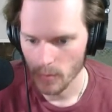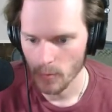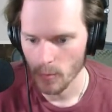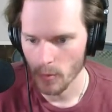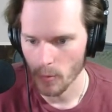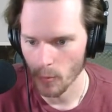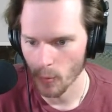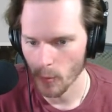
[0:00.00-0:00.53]

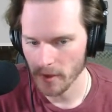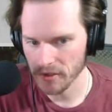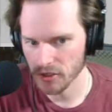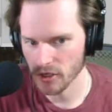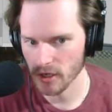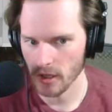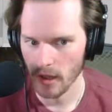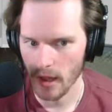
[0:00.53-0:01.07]

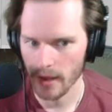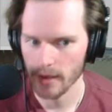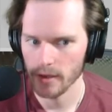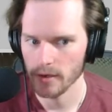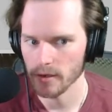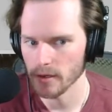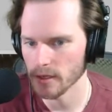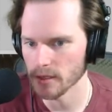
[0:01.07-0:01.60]
which client
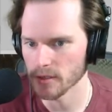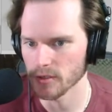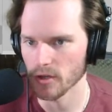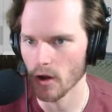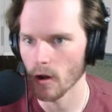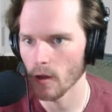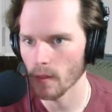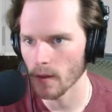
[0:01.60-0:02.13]
is
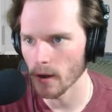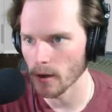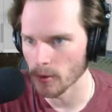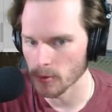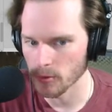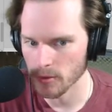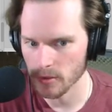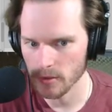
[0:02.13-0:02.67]
on the
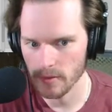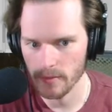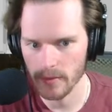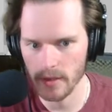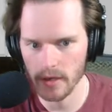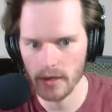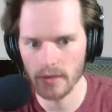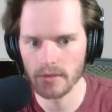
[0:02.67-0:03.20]
host
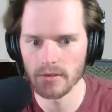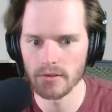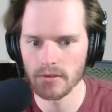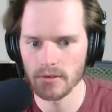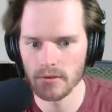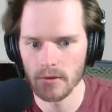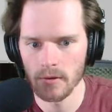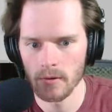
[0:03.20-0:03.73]

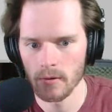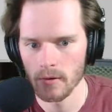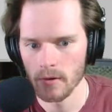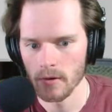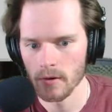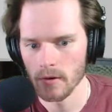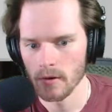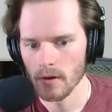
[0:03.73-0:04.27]
because
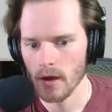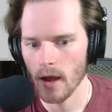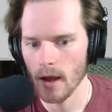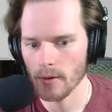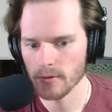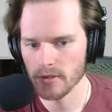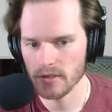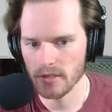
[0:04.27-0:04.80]
I
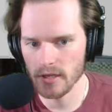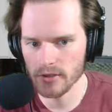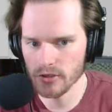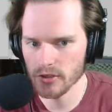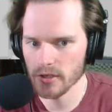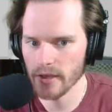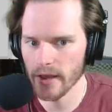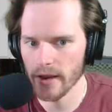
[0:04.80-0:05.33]
was
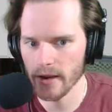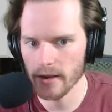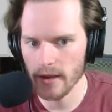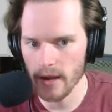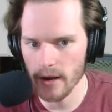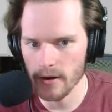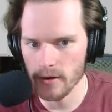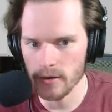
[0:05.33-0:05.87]
essentially getting
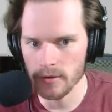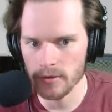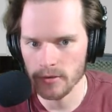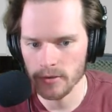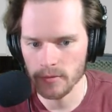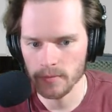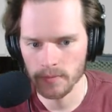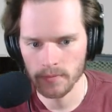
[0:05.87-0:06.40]

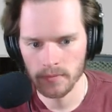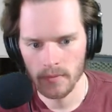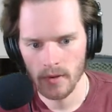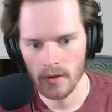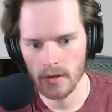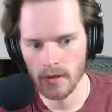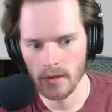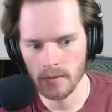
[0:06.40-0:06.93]
errors.
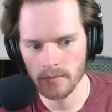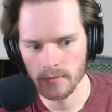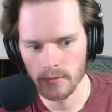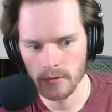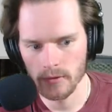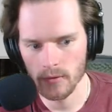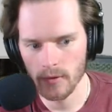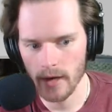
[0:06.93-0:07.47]

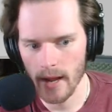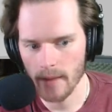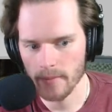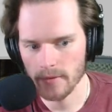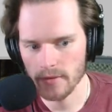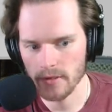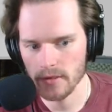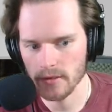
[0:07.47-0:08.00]
So what
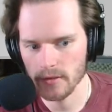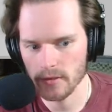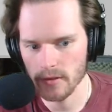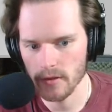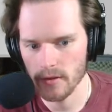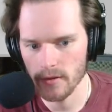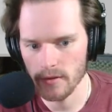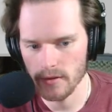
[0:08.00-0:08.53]
happens is
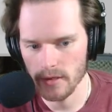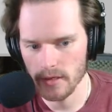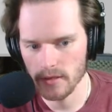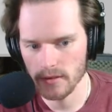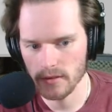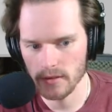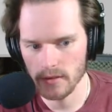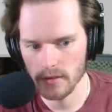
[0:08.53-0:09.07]

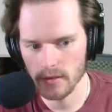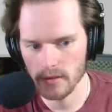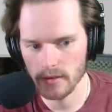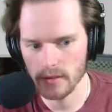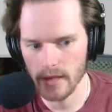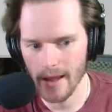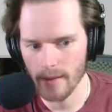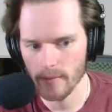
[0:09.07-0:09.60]
these
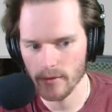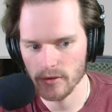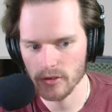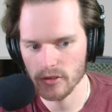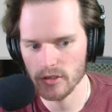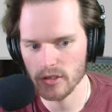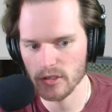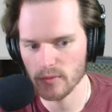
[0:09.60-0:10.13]

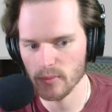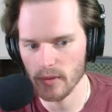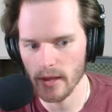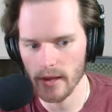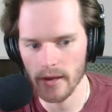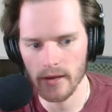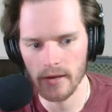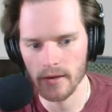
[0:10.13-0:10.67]
damage
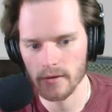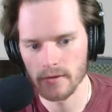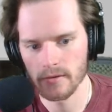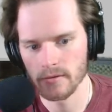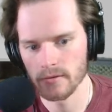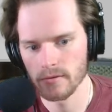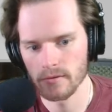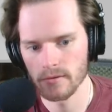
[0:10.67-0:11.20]
display,
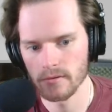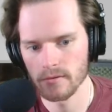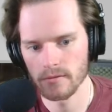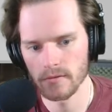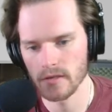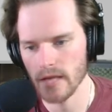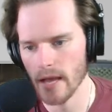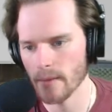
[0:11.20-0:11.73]

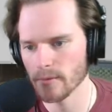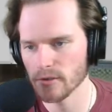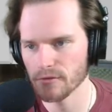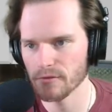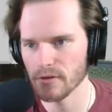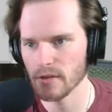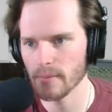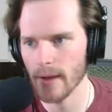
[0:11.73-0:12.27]
the damage
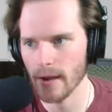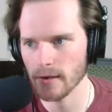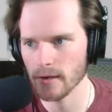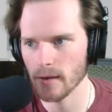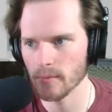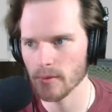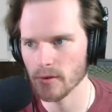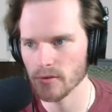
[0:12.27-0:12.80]
feedback
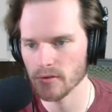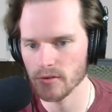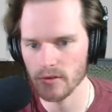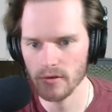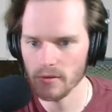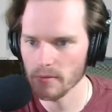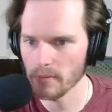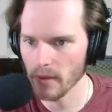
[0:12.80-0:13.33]
numbers,
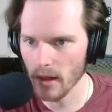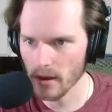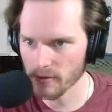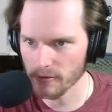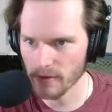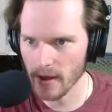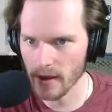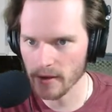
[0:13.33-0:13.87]
the blood
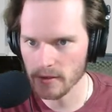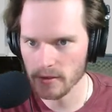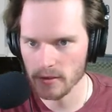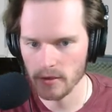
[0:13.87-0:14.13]
effects,